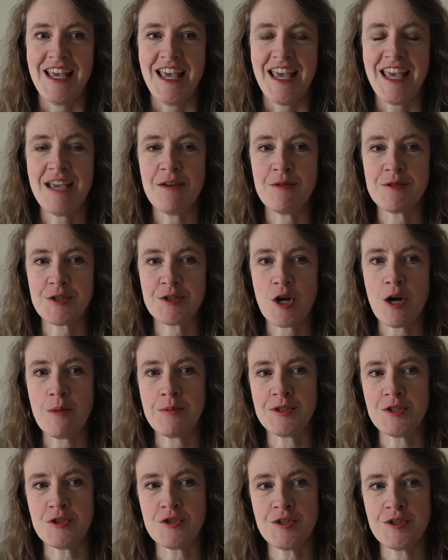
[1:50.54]
It was a
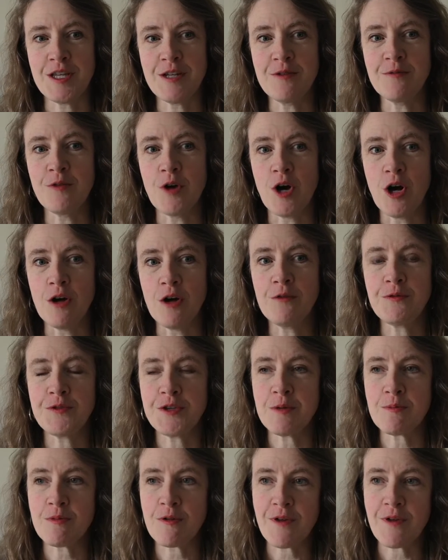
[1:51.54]
composition that involved
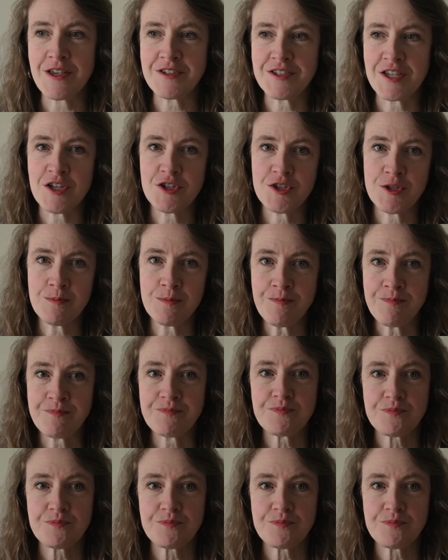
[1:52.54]
improvisation,